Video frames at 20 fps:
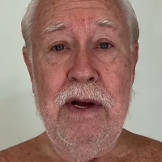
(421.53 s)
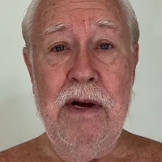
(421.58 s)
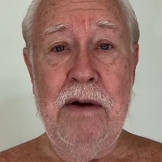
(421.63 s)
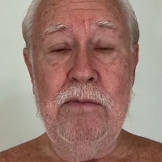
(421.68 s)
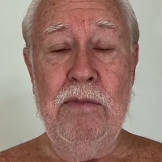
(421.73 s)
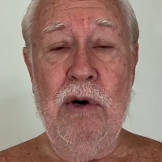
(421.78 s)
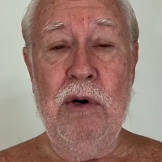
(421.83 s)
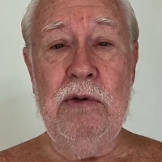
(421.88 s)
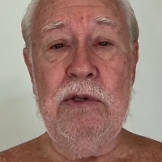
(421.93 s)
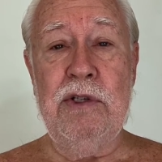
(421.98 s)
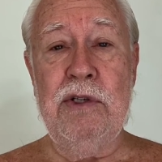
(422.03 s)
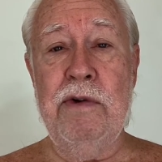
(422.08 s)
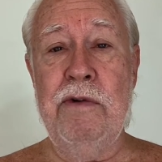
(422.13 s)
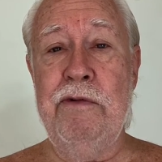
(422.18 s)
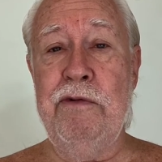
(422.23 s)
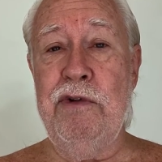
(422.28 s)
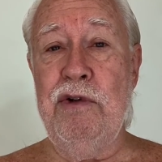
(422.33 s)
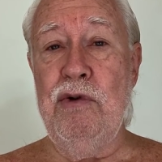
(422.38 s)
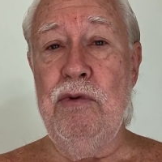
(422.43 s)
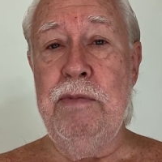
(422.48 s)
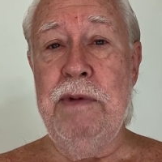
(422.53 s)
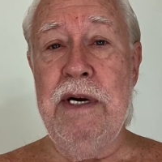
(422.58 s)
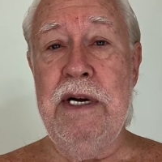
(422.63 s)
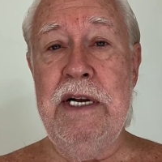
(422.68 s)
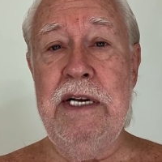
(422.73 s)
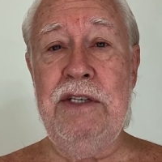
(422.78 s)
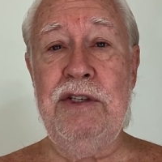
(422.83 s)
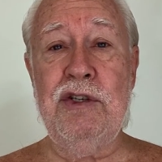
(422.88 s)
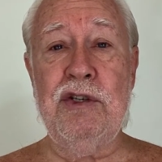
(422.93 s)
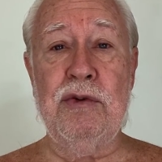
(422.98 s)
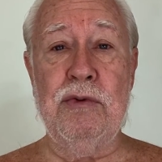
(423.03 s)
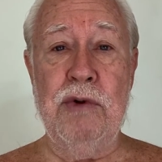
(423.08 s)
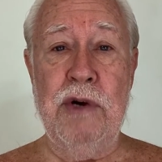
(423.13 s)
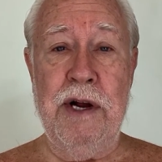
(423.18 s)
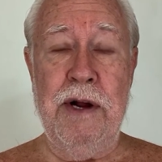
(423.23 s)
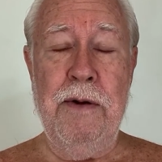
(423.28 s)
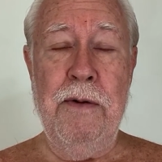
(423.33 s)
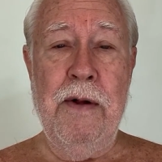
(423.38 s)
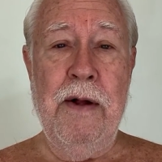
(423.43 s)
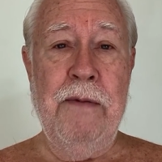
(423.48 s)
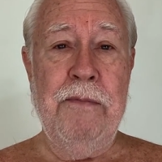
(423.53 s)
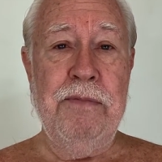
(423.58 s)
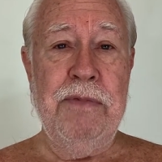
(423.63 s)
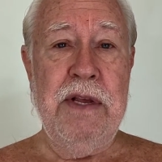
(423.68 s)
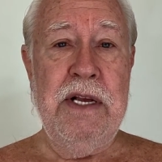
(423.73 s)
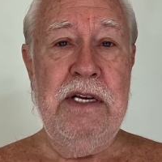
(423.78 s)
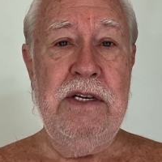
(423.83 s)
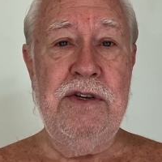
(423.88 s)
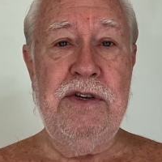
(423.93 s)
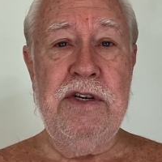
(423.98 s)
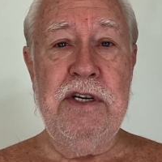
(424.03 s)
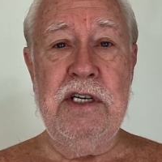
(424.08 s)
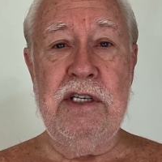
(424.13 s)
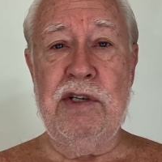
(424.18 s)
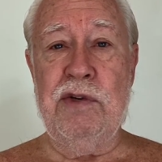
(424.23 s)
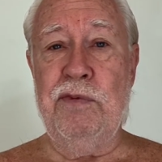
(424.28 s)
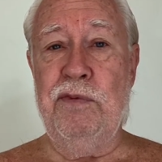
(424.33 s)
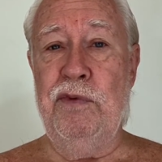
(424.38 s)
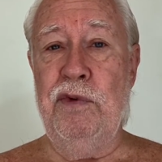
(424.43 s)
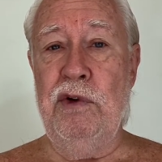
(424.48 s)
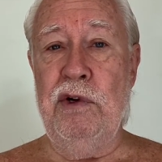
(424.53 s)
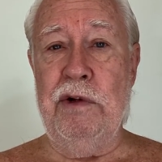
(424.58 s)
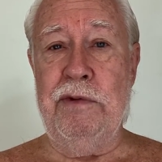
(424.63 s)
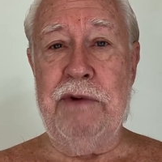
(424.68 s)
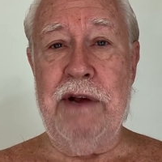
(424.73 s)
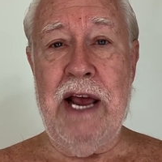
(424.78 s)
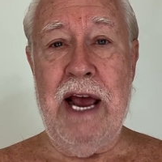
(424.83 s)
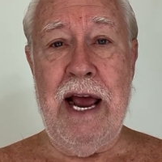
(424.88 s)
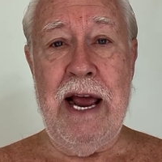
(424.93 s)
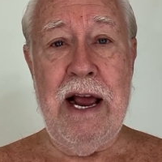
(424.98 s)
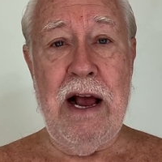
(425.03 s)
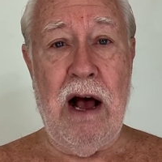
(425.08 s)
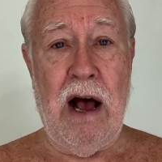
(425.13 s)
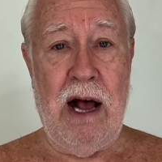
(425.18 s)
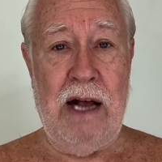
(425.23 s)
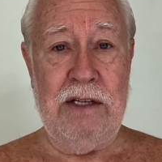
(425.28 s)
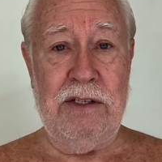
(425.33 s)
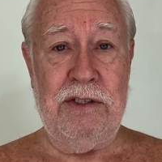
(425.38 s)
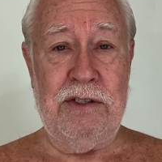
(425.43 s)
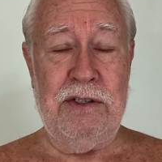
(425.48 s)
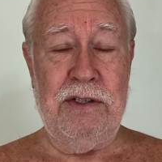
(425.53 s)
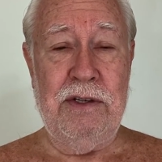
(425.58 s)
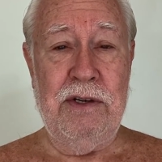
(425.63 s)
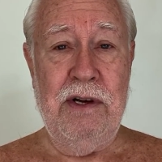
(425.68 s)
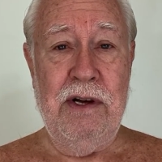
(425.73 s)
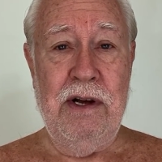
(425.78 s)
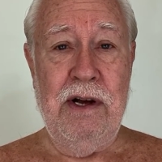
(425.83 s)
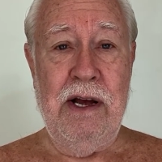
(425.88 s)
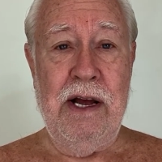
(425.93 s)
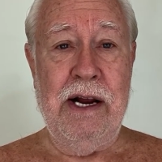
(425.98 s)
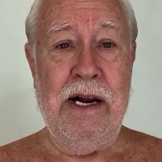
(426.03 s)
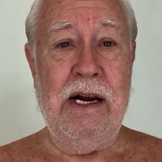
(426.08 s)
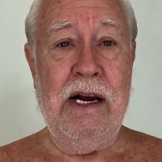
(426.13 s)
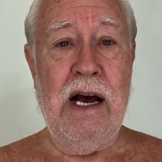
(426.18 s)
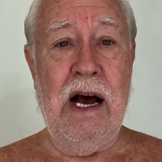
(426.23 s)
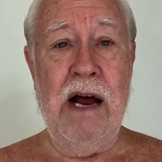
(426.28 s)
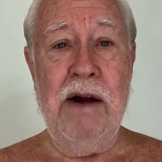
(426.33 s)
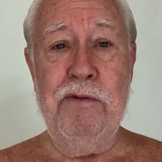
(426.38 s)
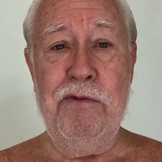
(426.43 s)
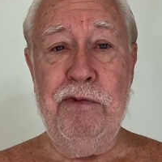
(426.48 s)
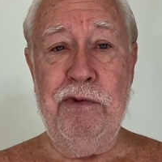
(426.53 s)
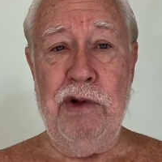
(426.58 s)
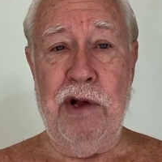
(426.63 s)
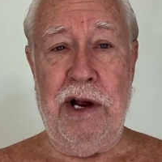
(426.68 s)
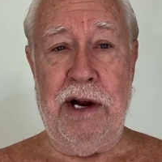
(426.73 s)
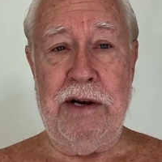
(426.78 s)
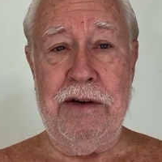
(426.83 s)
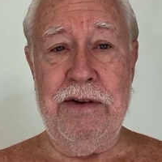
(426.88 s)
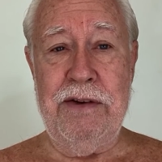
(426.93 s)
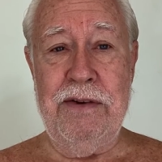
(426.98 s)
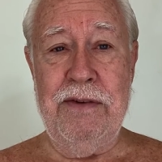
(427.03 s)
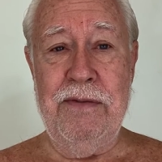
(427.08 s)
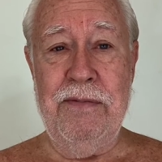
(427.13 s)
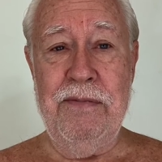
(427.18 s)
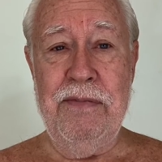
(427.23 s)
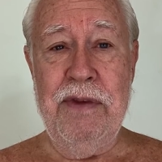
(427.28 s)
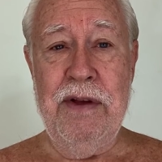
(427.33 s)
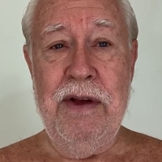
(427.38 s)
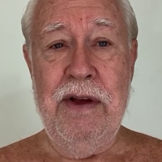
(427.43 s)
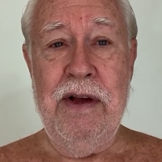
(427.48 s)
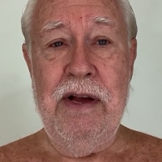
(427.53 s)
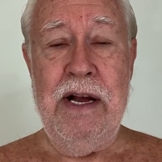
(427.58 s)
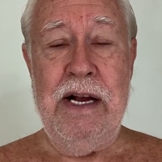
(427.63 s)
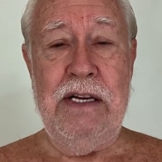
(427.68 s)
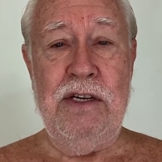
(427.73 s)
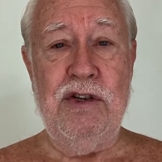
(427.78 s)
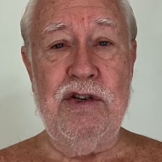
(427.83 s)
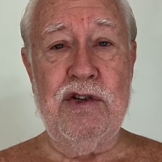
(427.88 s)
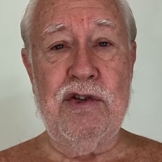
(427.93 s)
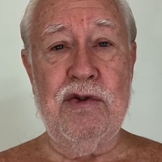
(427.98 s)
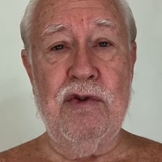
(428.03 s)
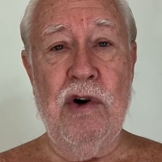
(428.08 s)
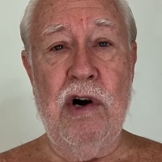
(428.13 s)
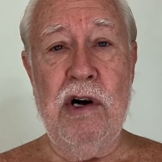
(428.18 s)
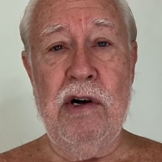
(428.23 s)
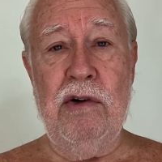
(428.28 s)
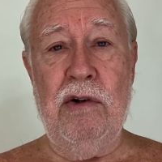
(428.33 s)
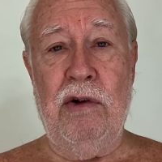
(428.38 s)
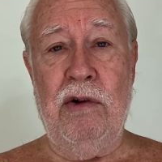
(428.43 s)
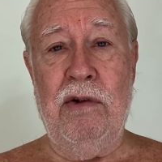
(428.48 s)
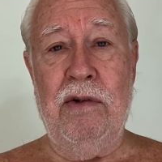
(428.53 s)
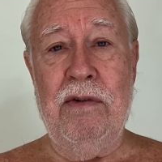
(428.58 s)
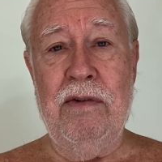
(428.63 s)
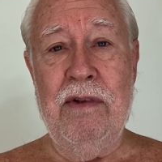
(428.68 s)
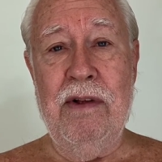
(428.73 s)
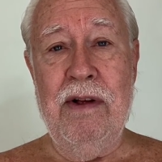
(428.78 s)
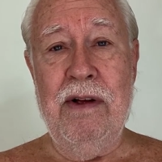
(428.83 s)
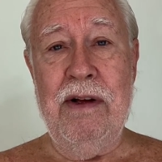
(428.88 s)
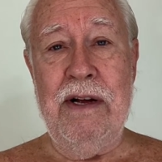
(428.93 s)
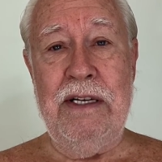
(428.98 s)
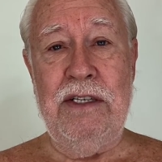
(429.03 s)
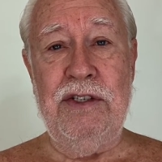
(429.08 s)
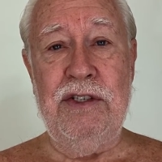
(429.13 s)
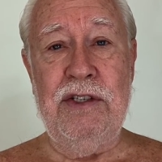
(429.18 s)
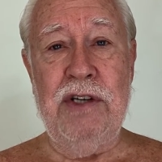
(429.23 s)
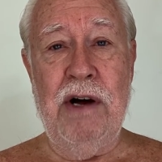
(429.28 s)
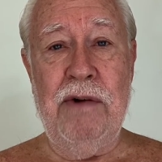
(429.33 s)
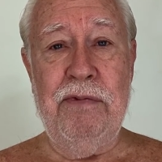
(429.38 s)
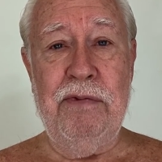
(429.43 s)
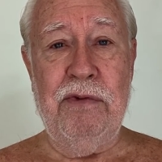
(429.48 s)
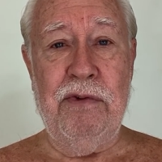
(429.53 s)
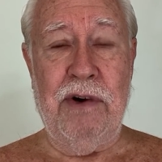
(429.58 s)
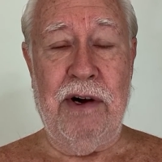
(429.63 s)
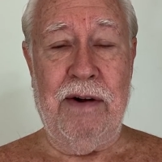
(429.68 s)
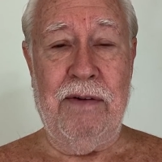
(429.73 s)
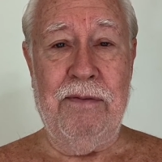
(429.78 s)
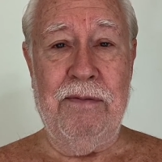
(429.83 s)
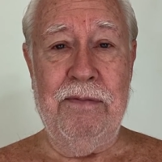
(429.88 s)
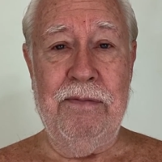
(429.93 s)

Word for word: Most of human history is just full of chaos and conflict and struggle and suffering.